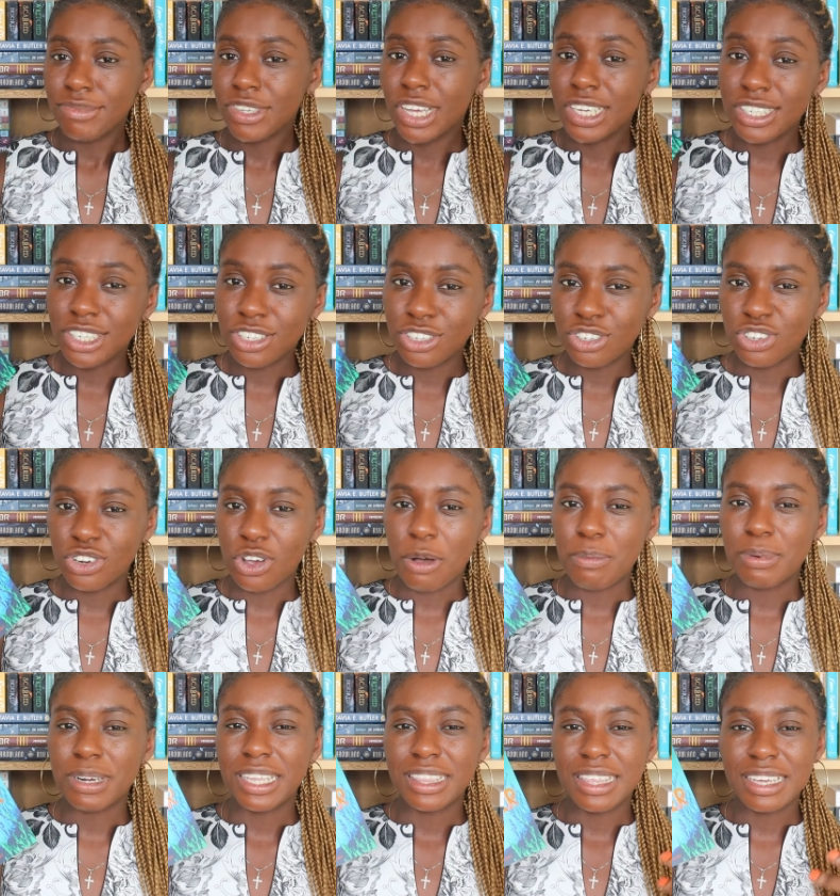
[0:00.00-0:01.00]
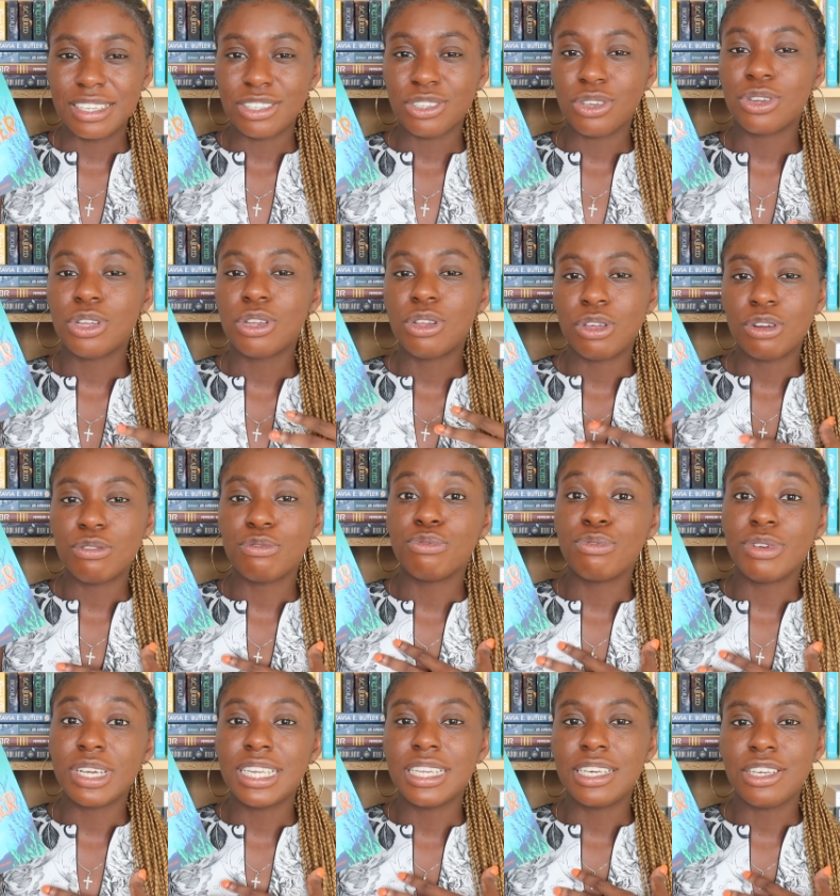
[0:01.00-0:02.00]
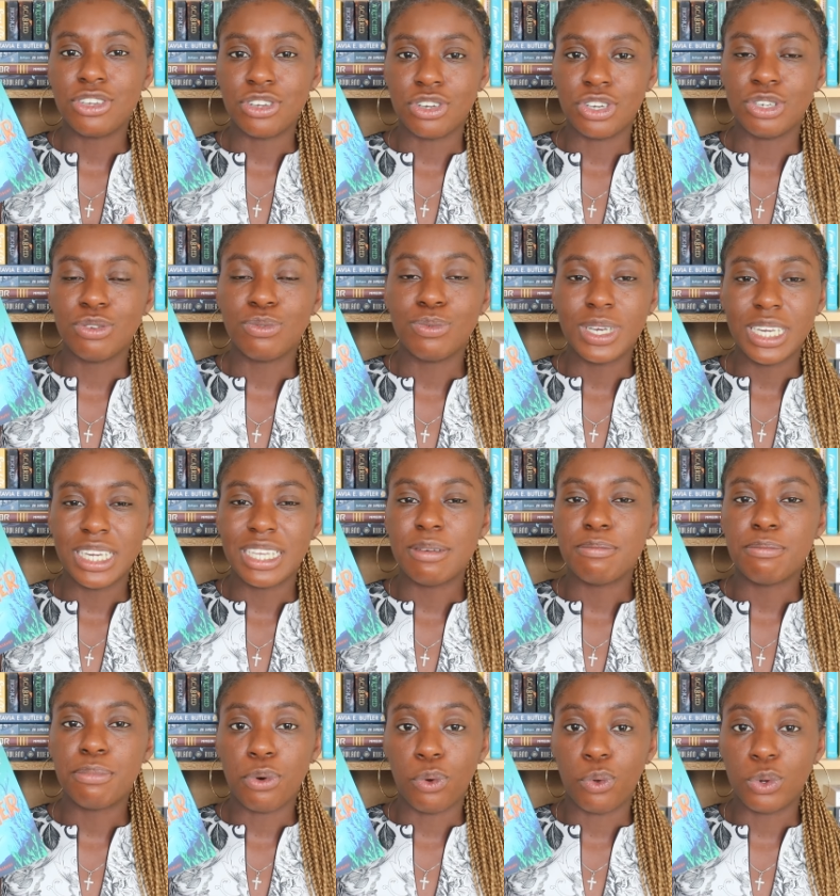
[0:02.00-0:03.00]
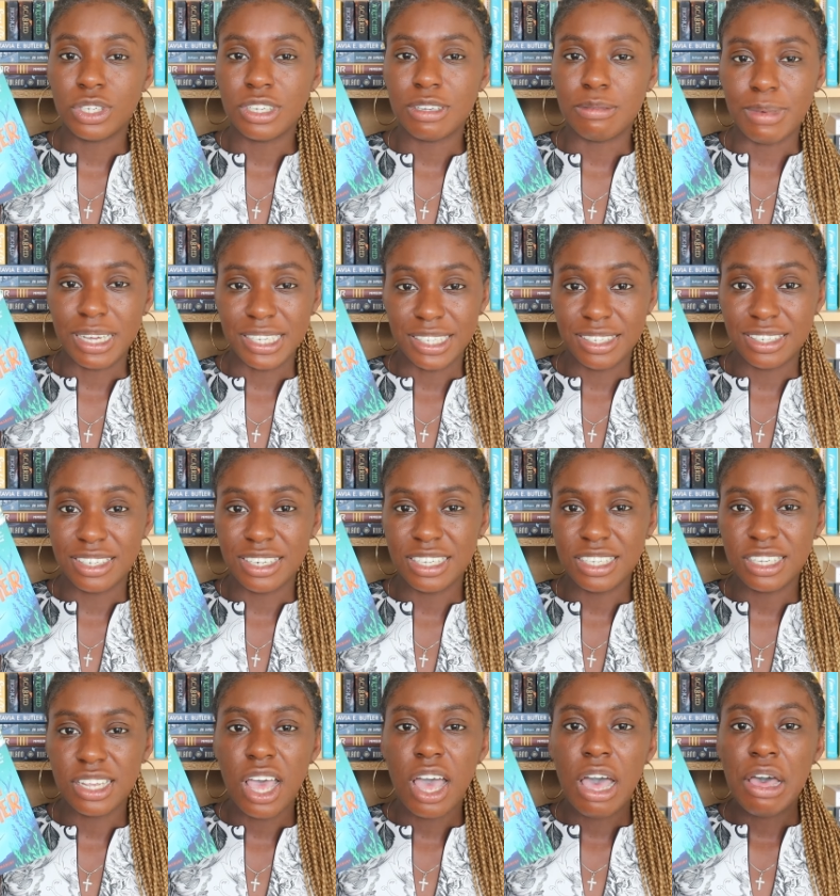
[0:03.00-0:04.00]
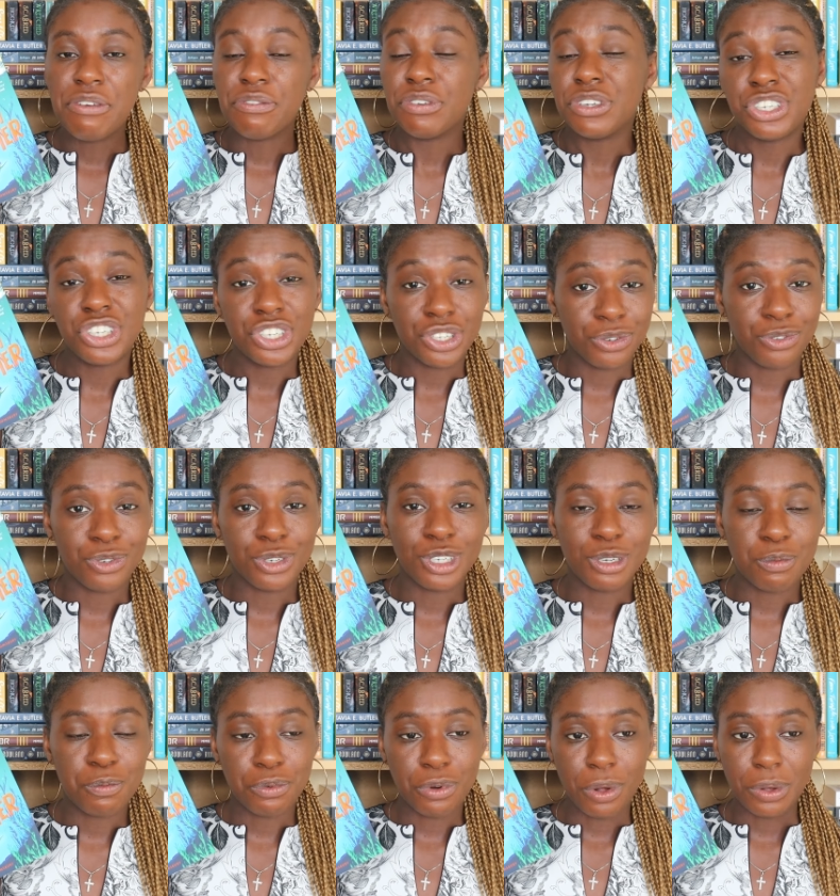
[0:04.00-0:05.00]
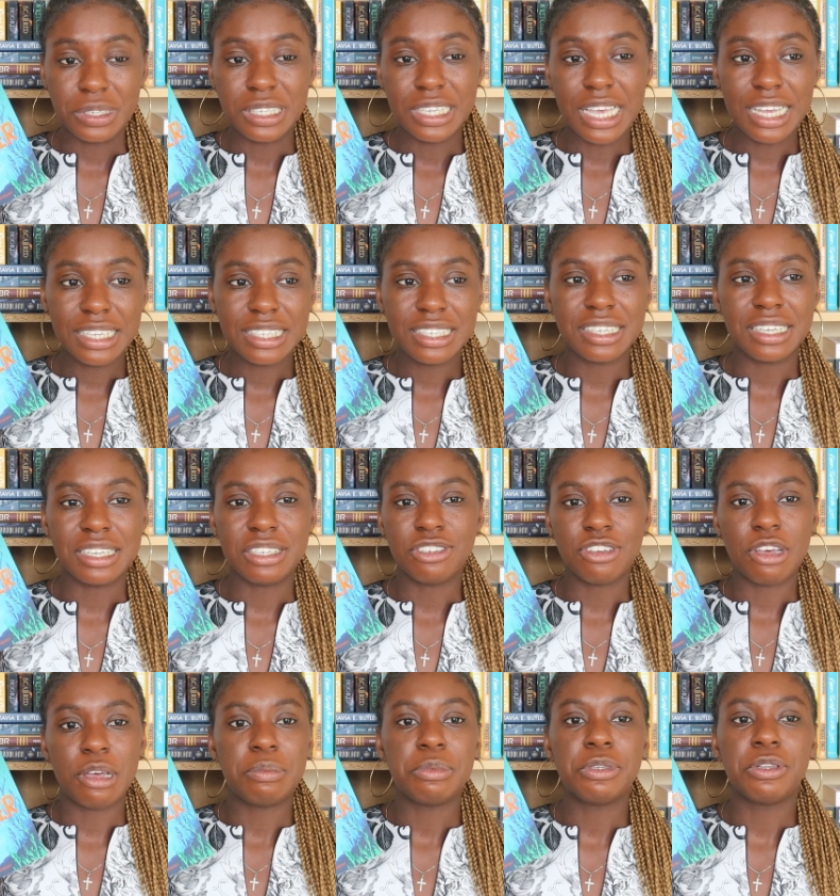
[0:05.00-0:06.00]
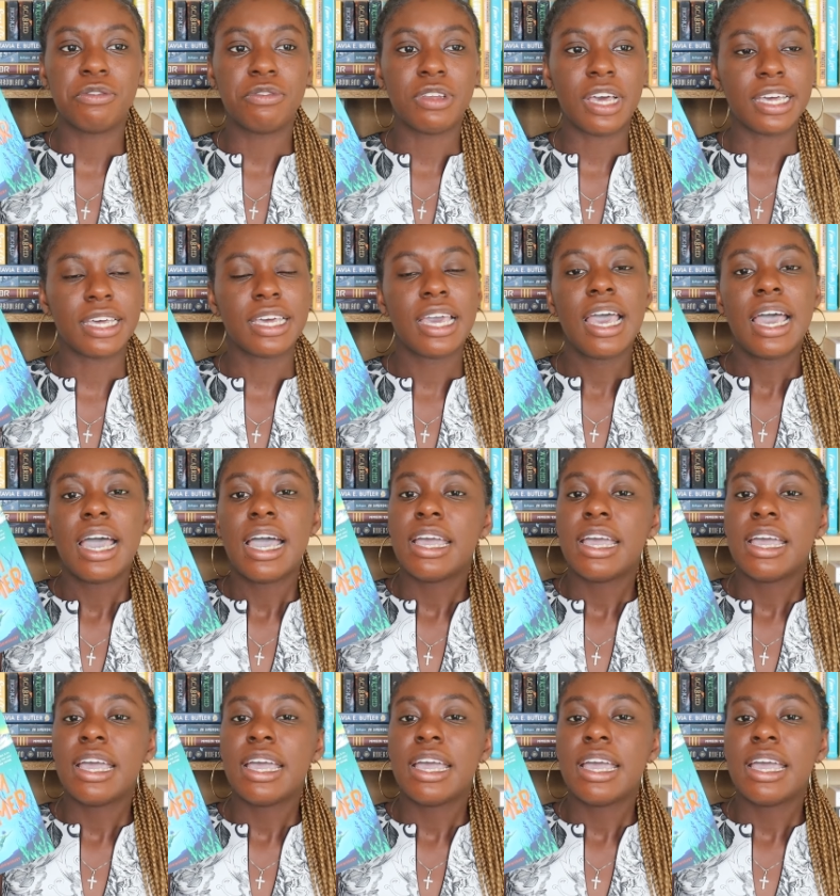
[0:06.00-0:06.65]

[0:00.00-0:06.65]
does its job and I think it's got a lot of really good, really important messages for children to process in terms of like